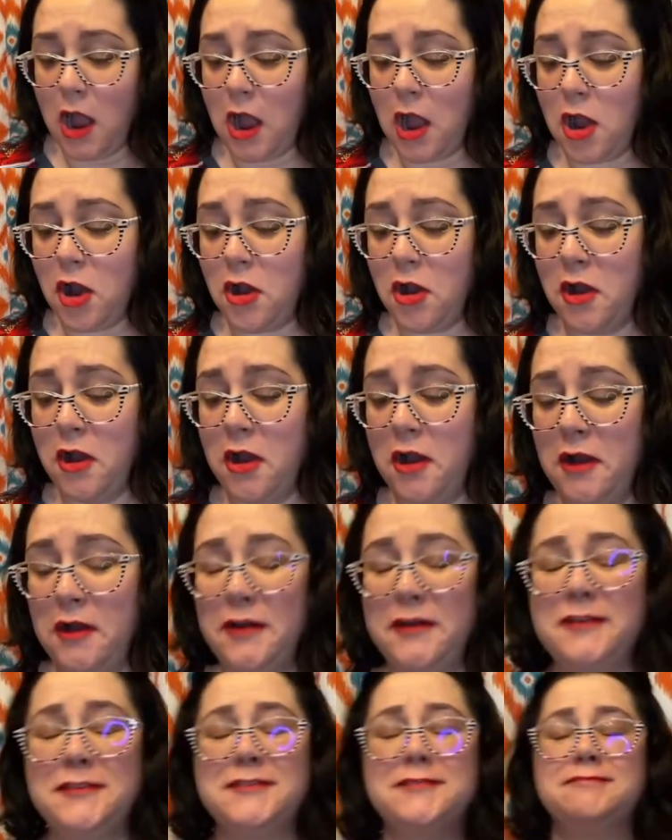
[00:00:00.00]
Oh,
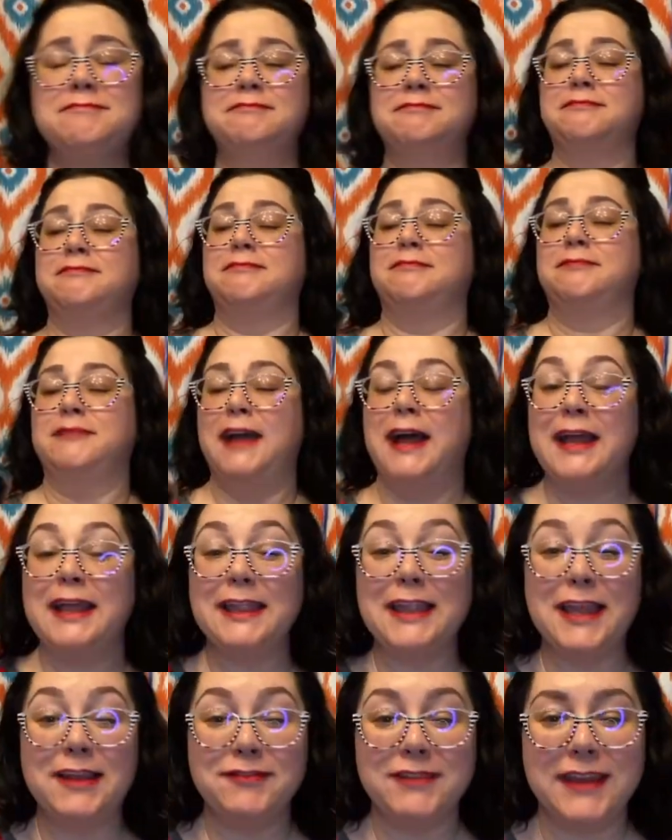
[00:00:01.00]
I
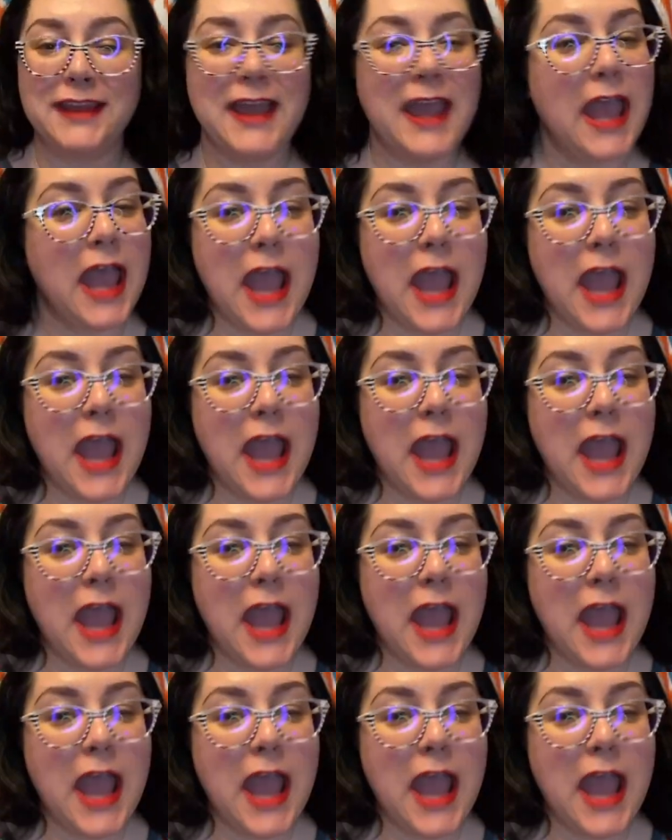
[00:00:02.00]
love it.